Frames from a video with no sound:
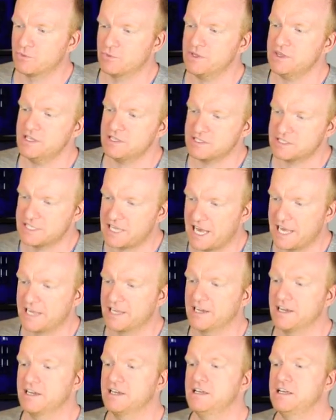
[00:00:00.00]
With this
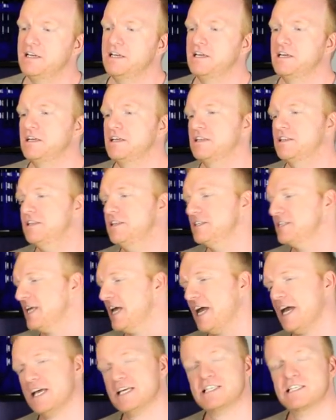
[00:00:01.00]
dagger, this
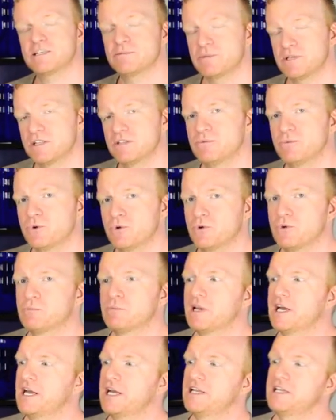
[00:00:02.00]
has to be the Morgul
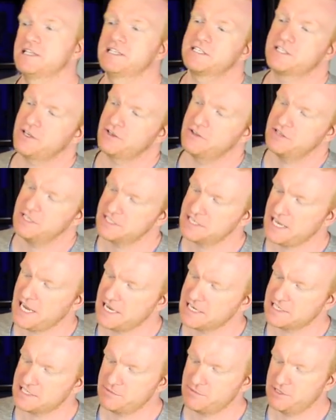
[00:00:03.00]
blade, and so this
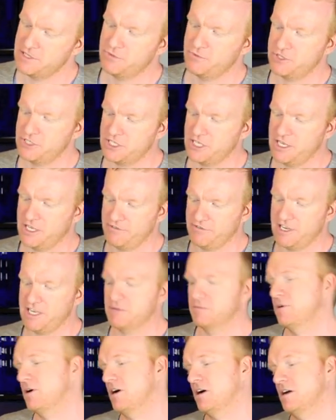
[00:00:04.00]
has to be the Witch King of
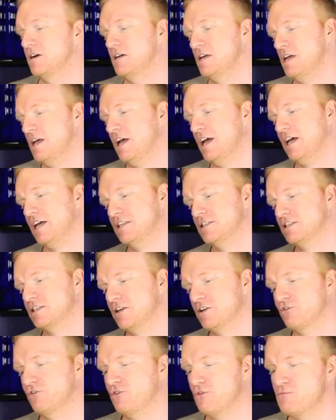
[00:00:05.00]
Angmar. And
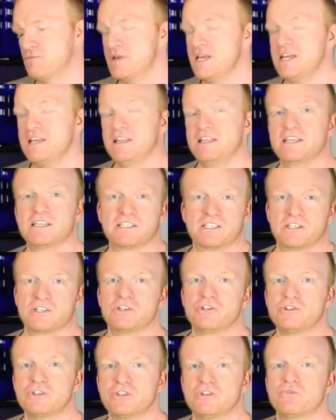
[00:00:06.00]
so for me, the
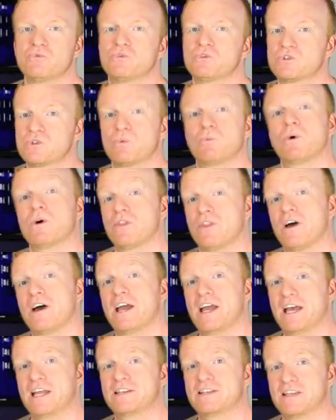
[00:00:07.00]
exclusive was the one that I
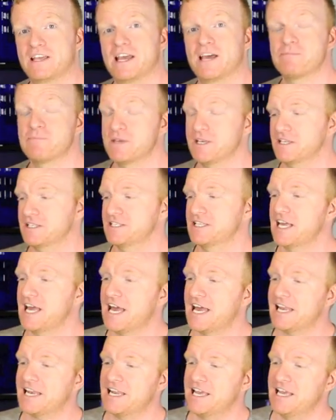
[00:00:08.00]
had to get because
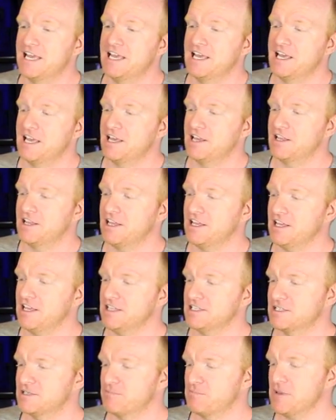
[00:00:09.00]
that
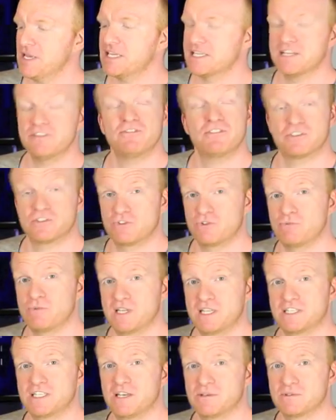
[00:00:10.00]
is a big difference for
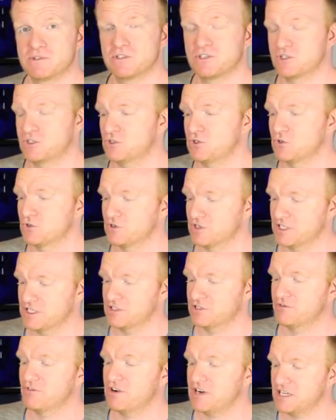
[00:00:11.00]
me in terms of the story.
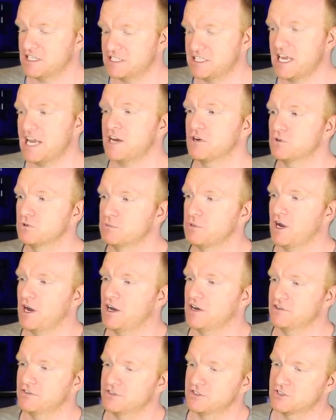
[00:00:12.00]
It's a very integral
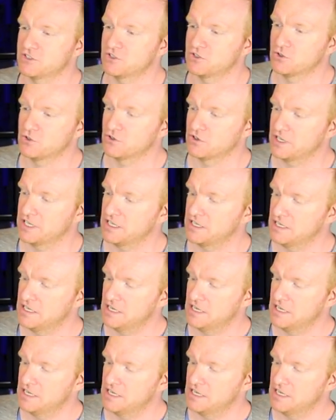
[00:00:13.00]
part of the story.